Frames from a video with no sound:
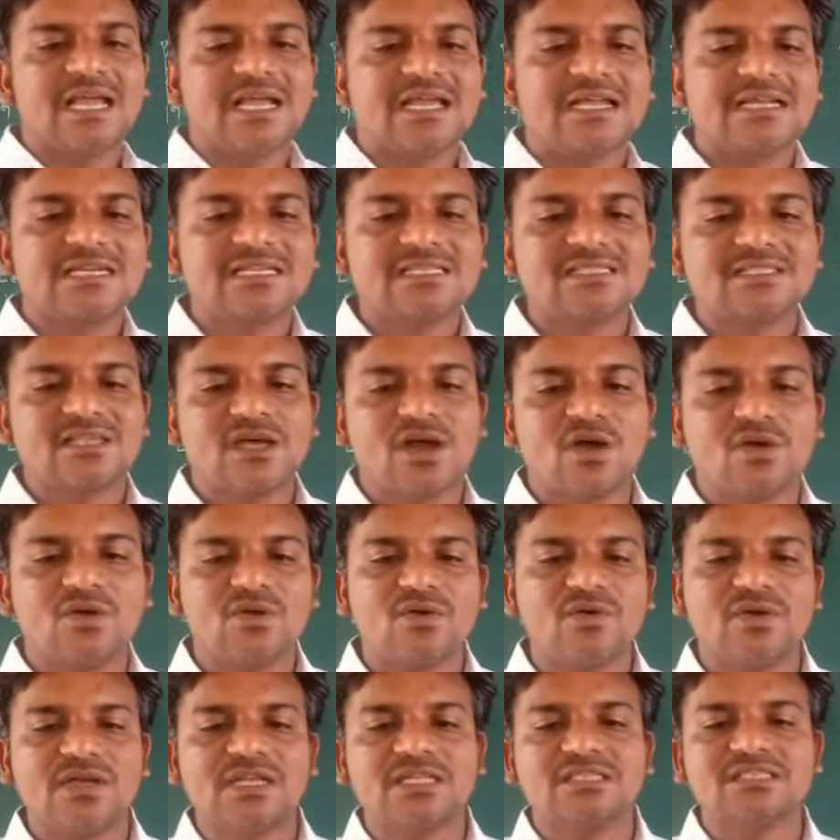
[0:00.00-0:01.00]
It is
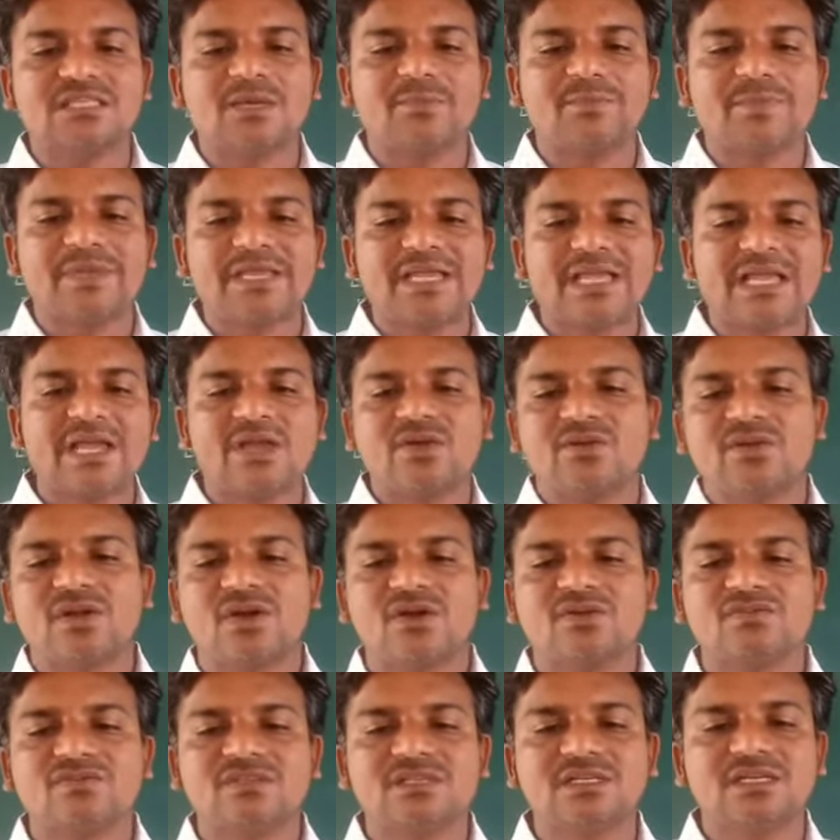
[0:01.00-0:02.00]
however the behavior
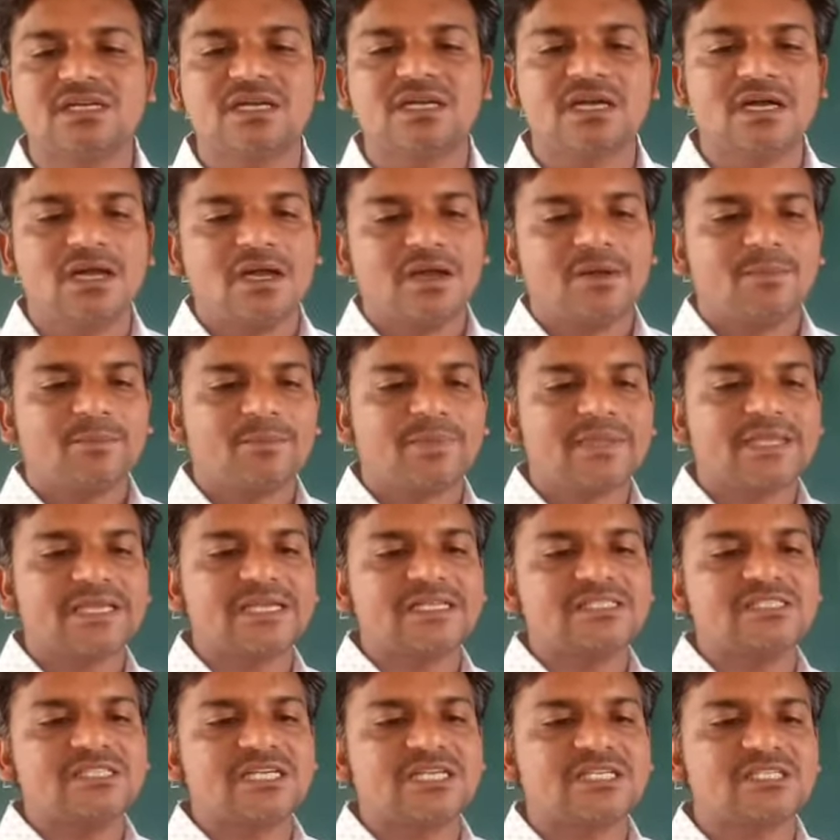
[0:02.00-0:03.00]
of the p-n
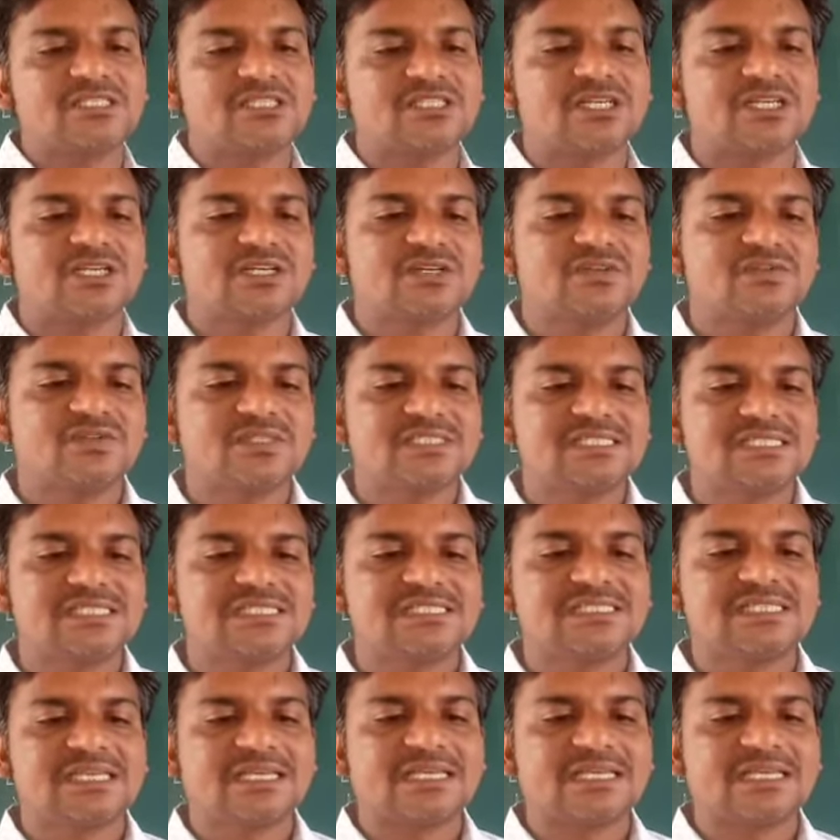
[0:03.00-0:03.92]
junction which is the